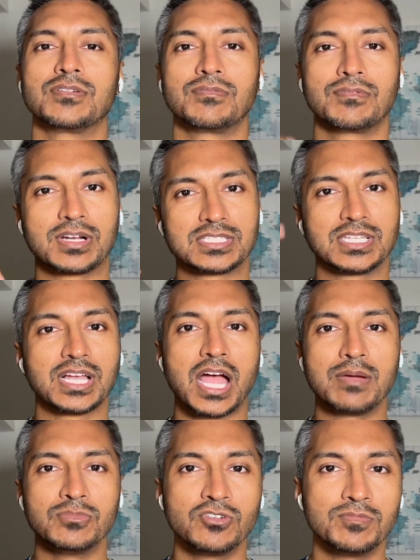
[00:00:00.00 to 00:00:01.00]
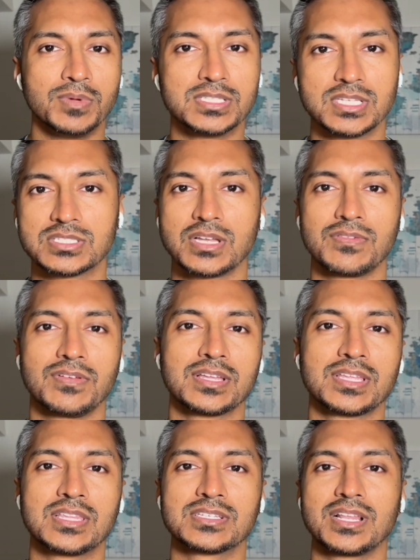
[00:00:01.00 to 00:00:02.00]
resting eye movements and stuff like
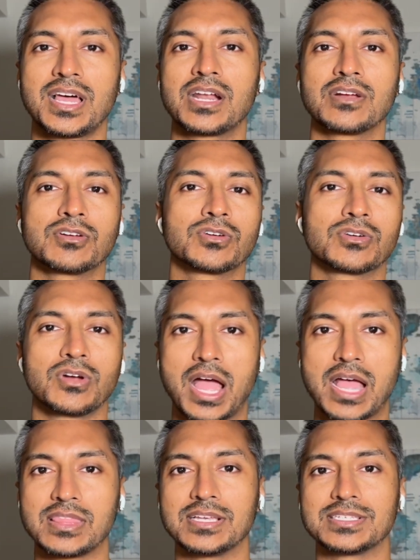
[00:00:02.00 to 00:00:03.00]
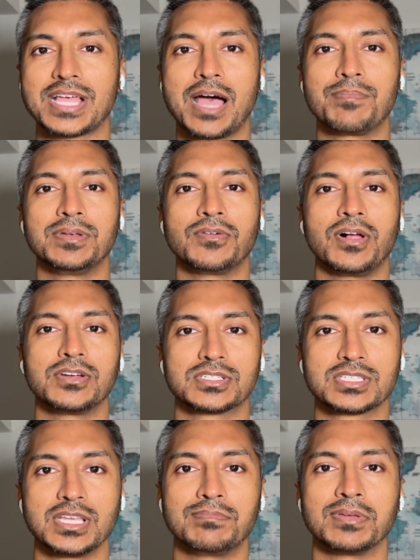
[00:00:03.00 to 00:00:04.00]
that. There's a lot of things happening while you're
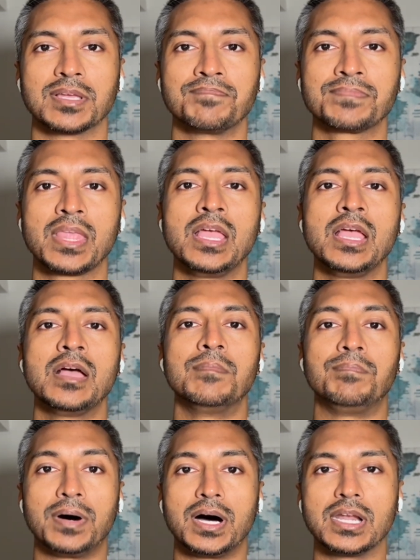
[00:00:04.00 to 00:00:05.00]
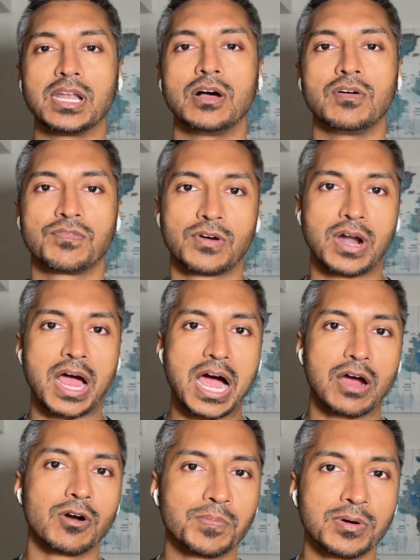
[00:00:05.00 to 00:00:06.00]
sleeping. But for
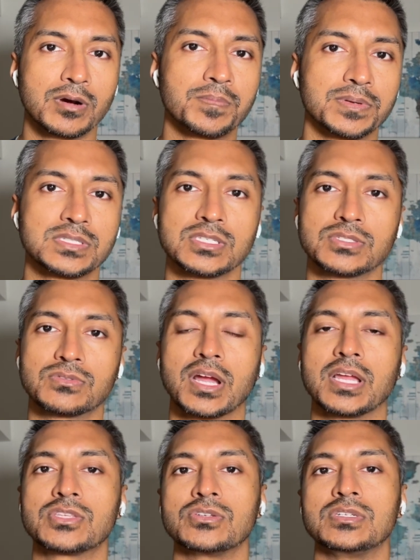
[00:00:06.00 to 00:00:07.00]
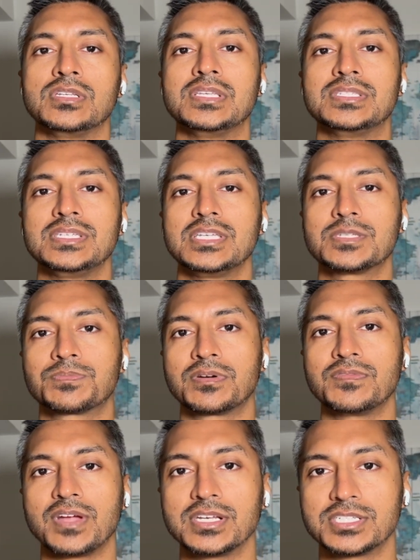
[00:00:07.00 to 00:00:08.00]
our purposes, right? So disease
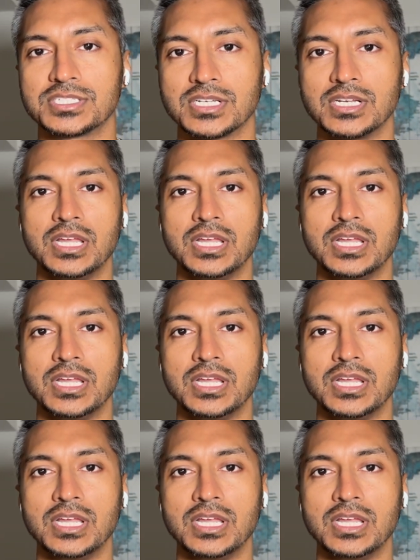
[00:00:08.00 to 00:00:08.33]
prevention.